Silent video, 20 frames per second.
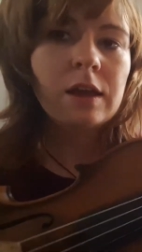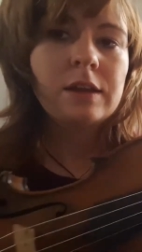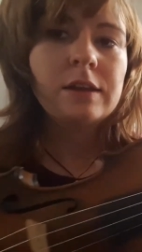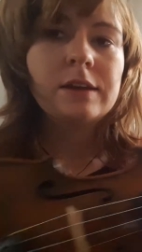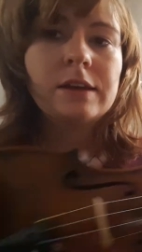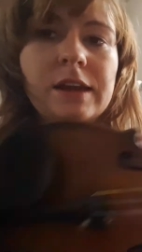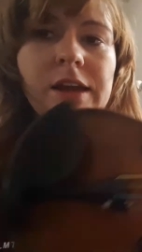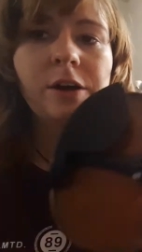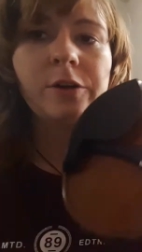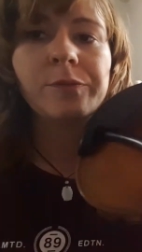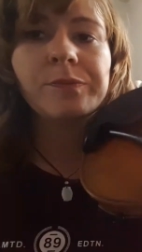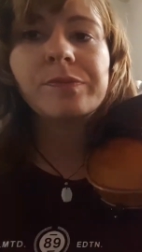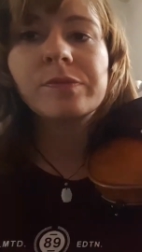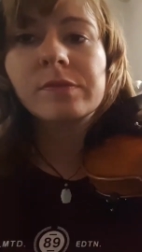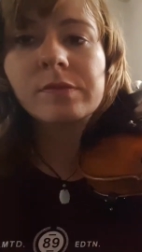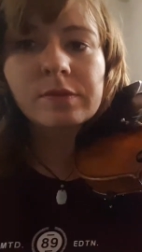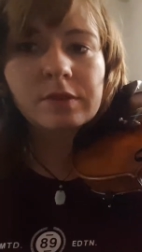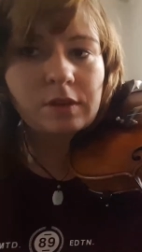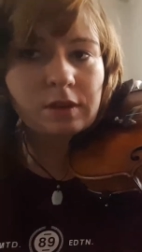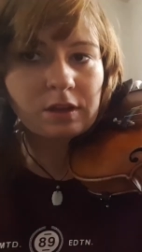Now,
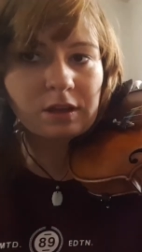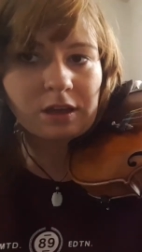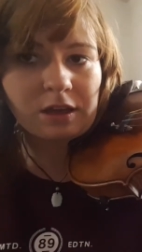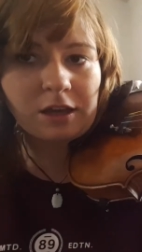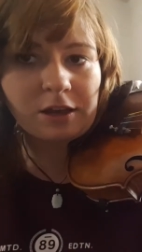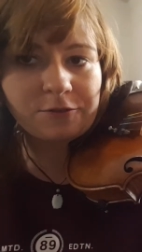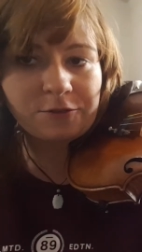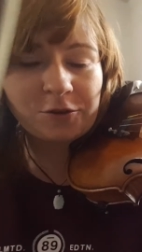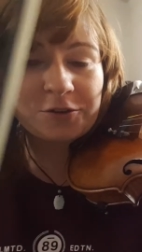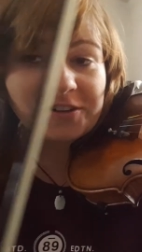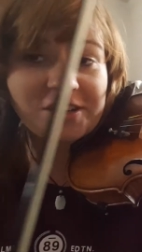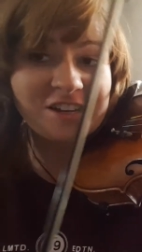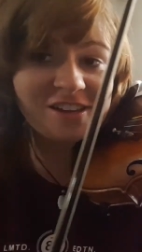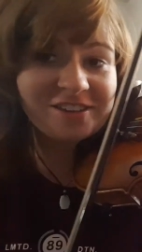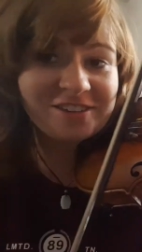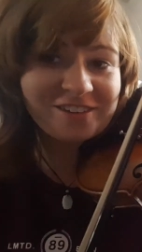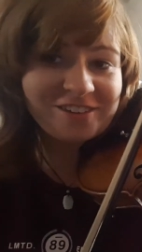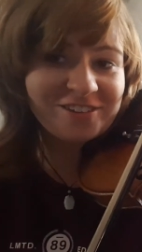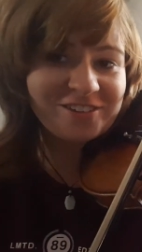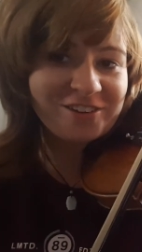if your D is
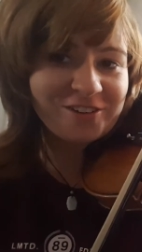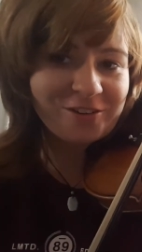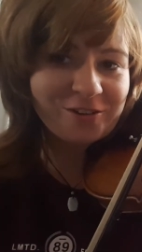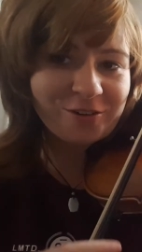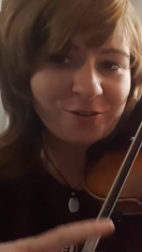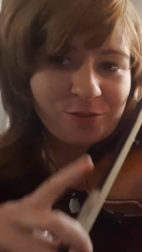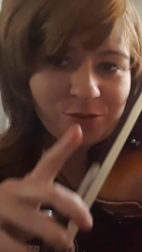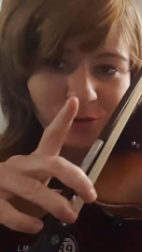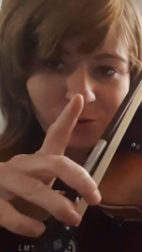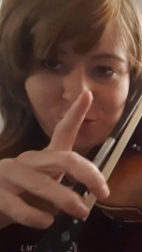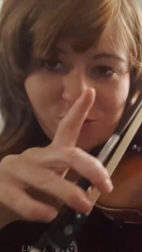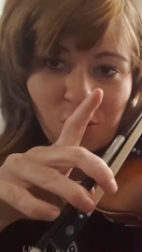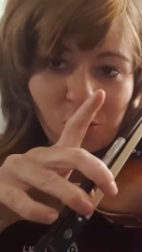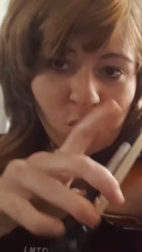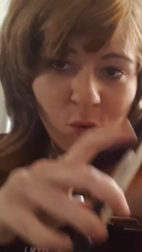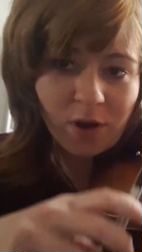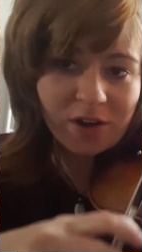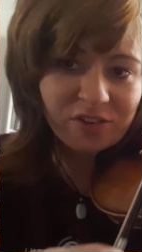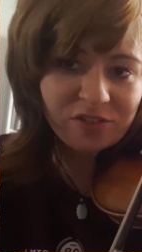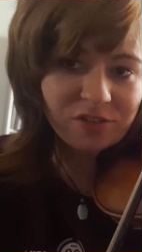in tune, there's no
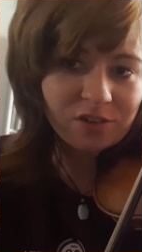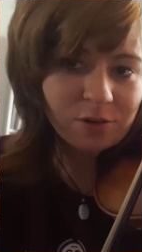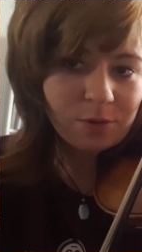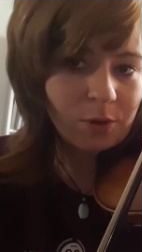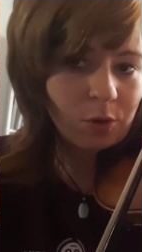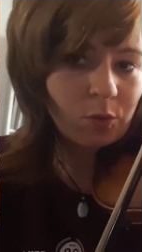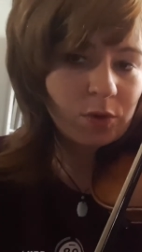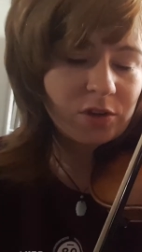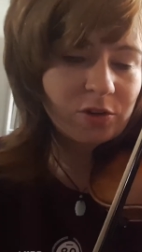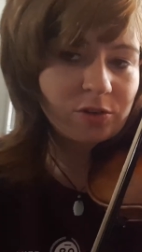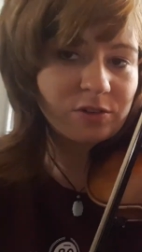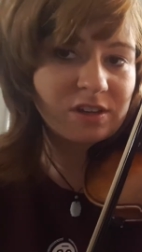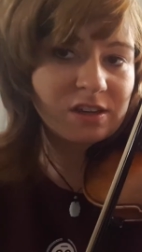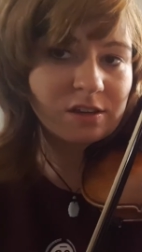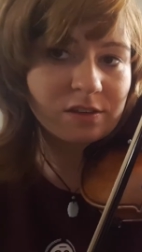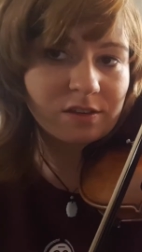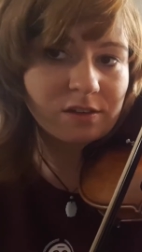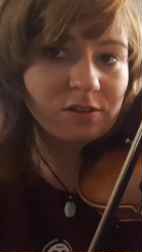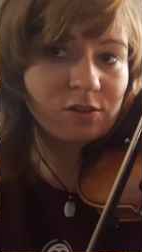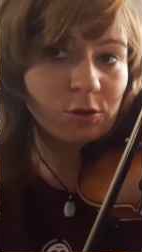question about when your D is
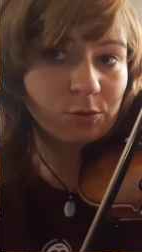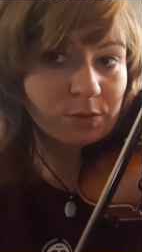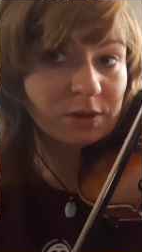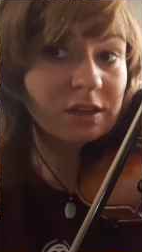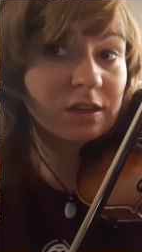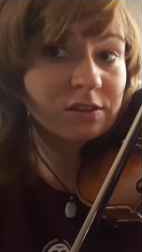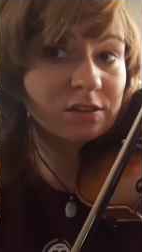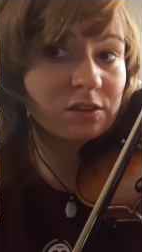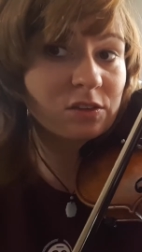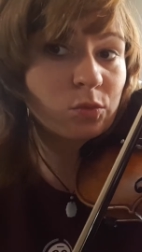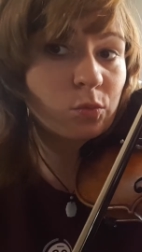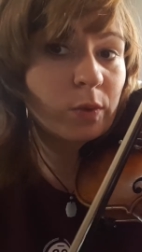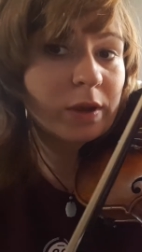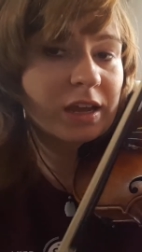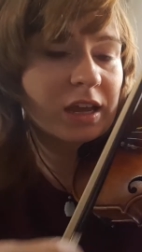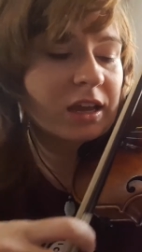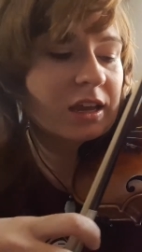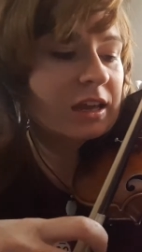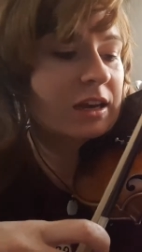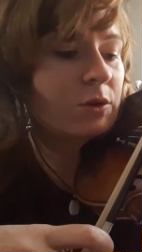in tune because it's
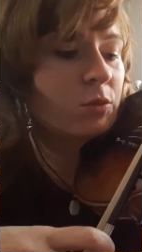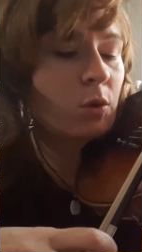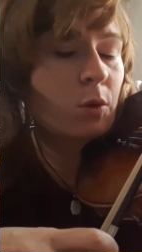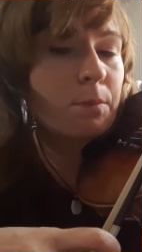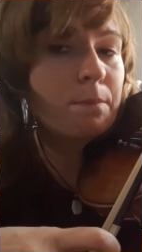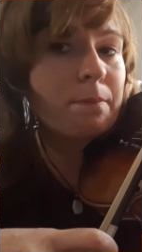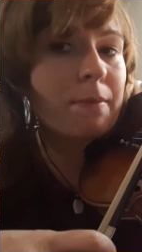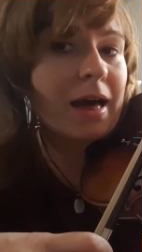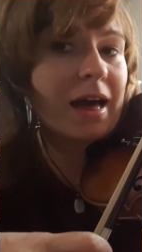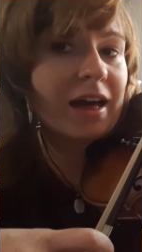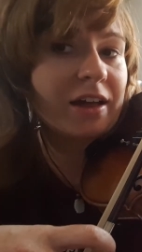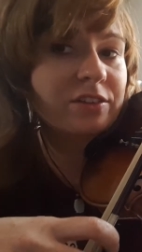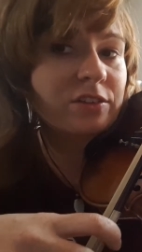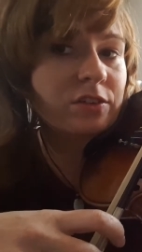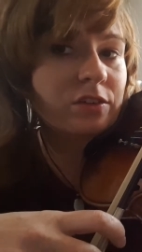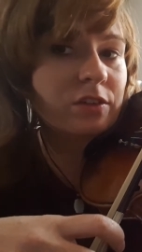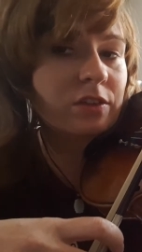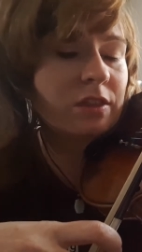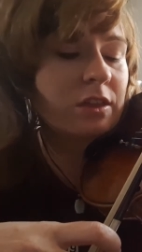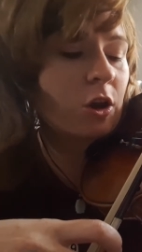ringing and it will match
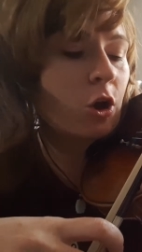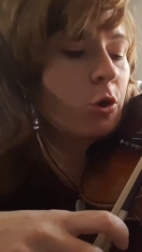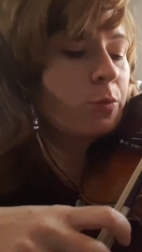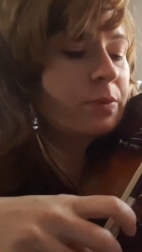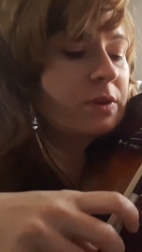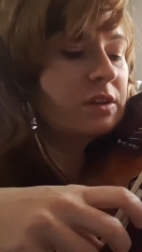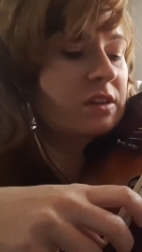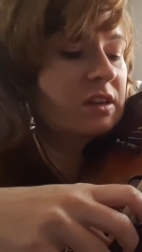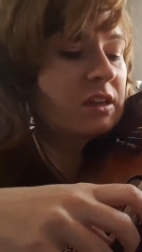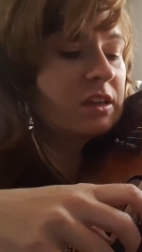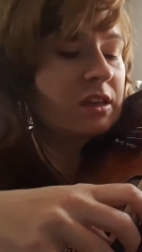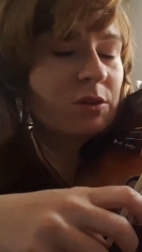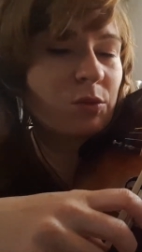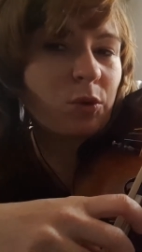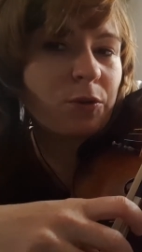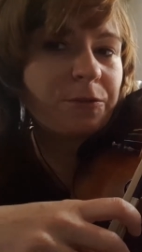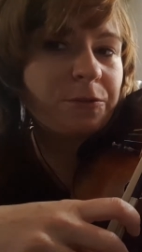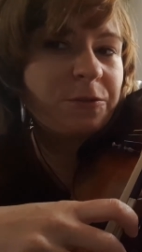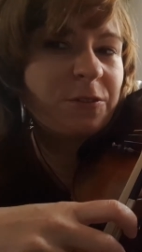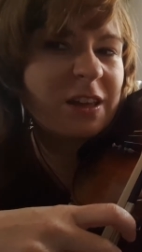the open D. It
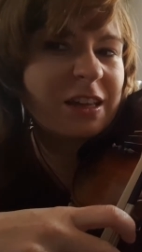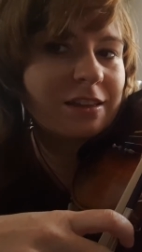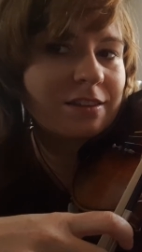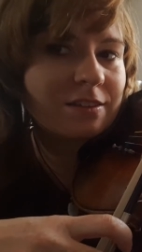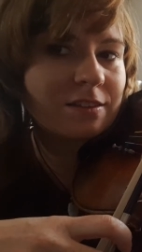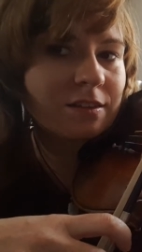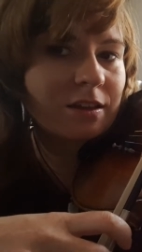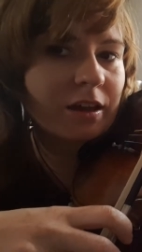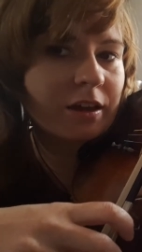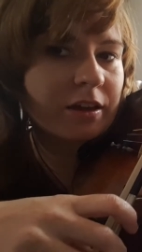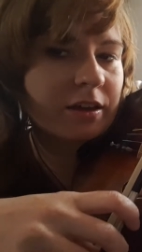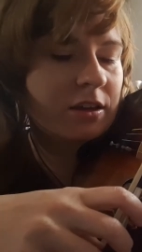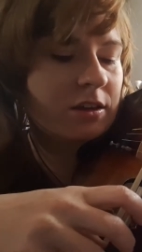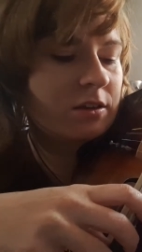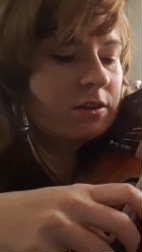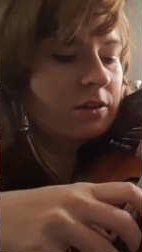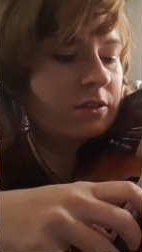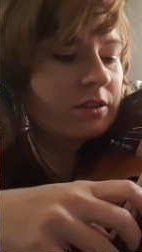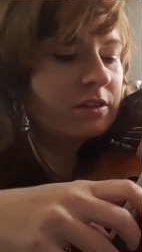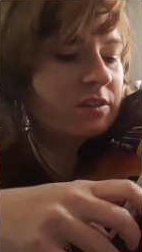will fit inside
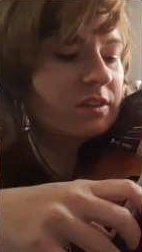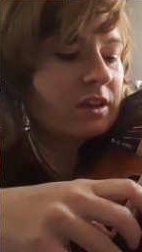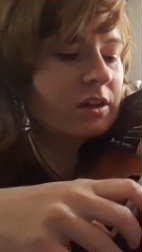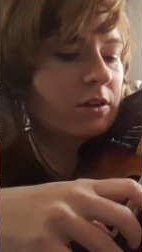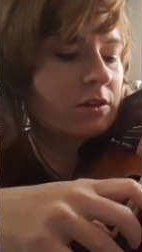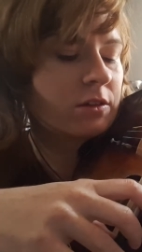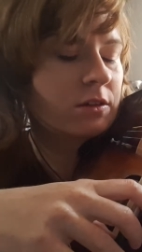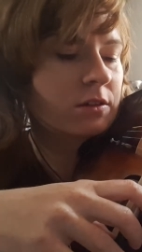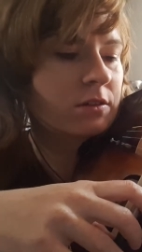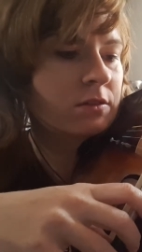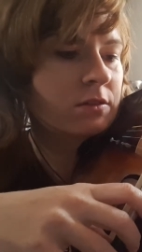the sound.